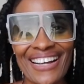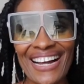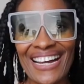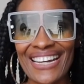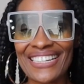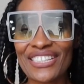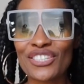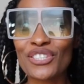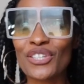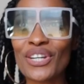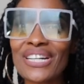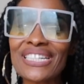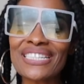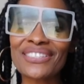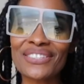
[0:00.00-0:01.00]
guys, you
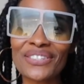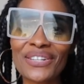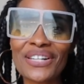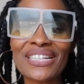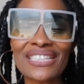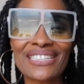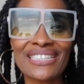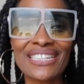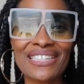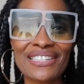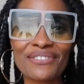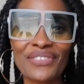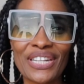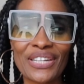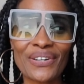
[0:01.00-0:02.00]
guys, you're gonna see
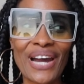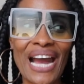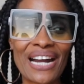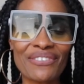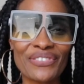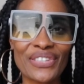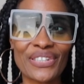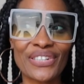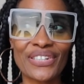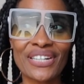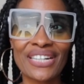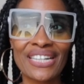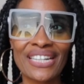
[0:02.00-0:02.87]
this video after